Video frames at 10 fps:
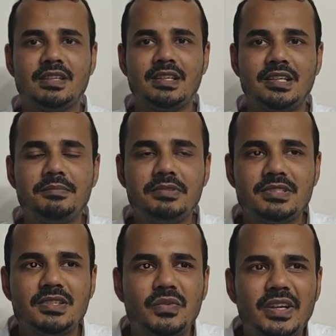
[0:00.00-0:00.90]

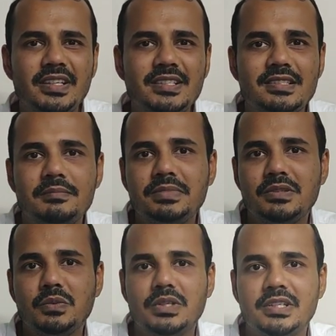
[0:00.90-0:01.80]
It's a very
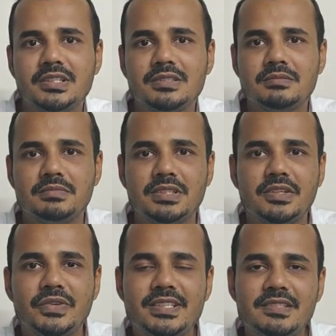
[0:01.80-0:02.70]
simple word, but
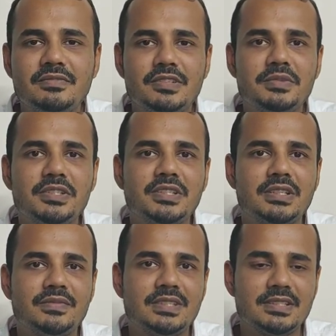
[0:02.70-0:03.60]
the reason for me to
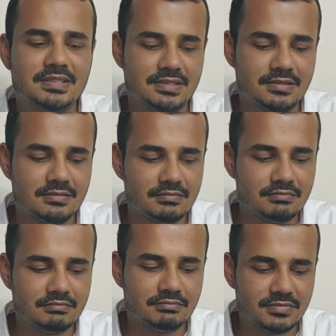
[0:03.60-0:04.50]
give this
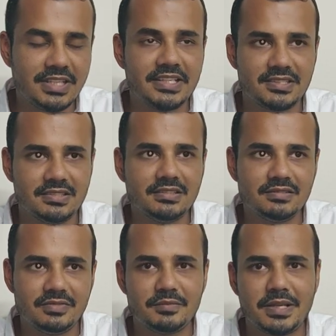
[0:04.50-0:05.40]
title
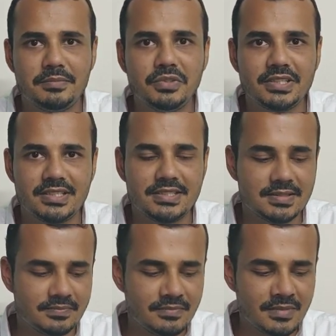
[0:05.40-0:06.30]
for my book
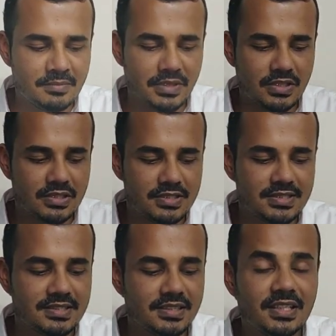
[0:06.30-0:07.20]
is
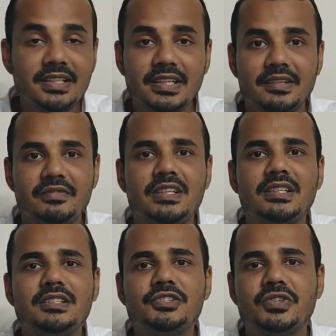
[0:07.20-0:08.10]
because we
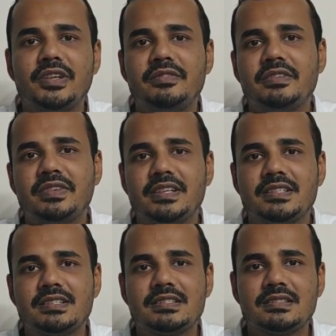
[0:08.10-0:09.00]
learn through every
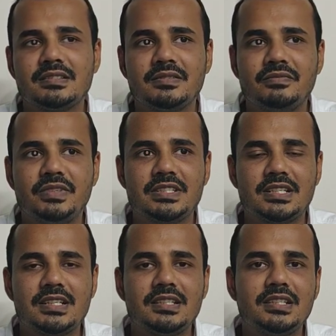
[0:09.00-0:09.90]
phase. We
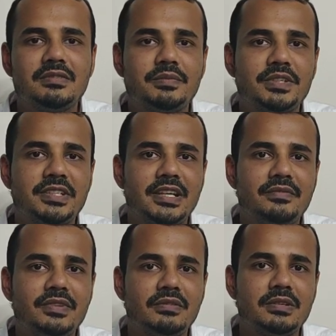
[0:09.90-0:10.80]
start learning from the
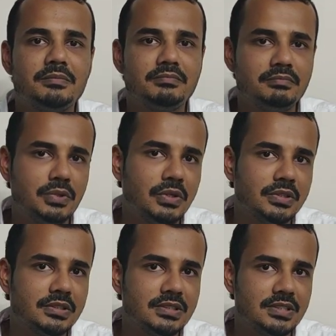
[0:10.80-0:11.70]
time we were
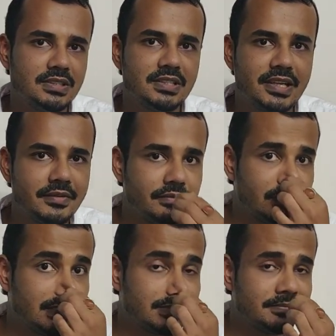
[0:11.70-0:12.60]
born to the time
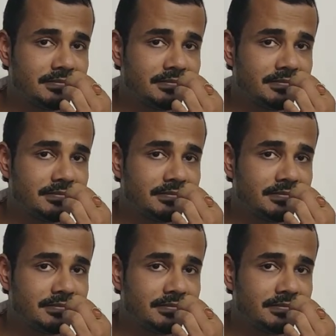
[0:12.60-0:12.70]
we